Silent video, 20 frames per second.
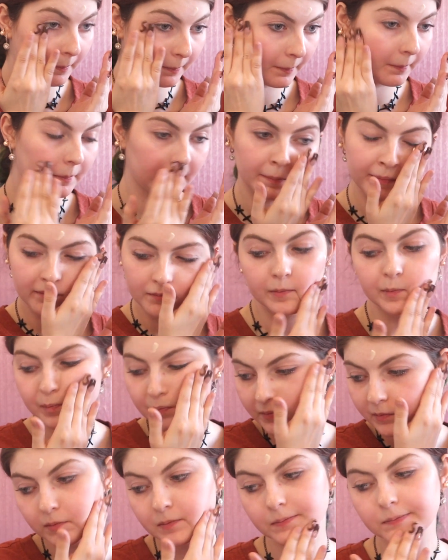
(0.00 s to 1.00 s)
to a
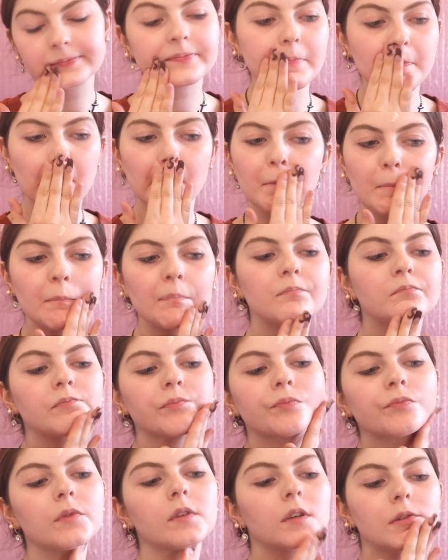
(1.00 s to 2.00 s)
hotel ever
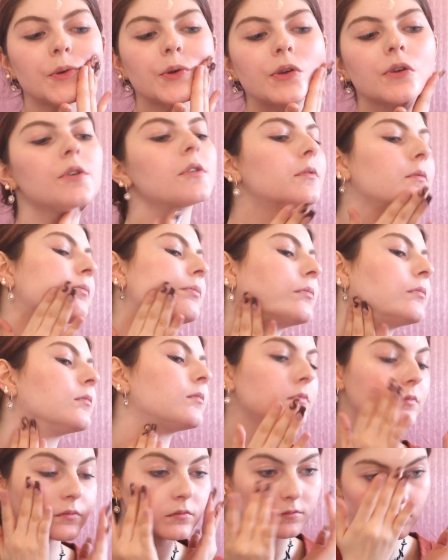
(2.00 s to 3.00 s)
since.
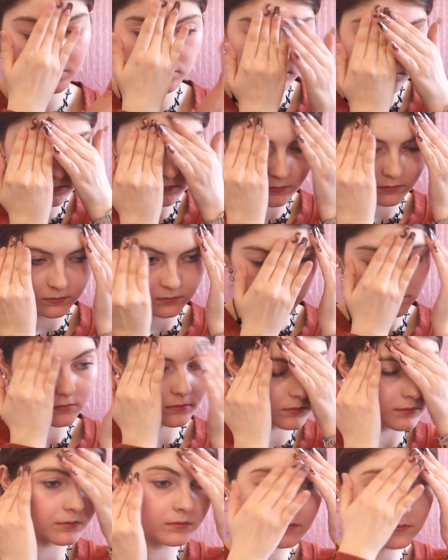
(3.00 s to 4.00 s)
It is
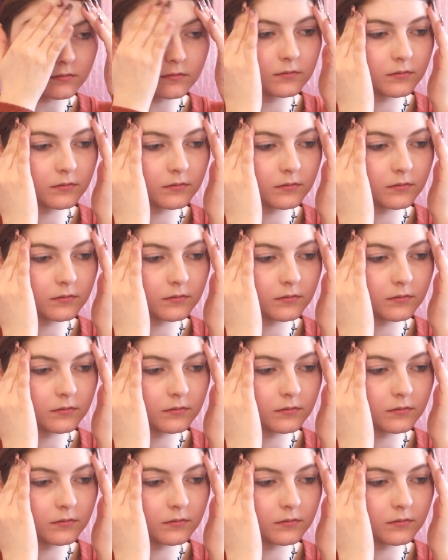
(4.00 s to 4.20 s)
said that the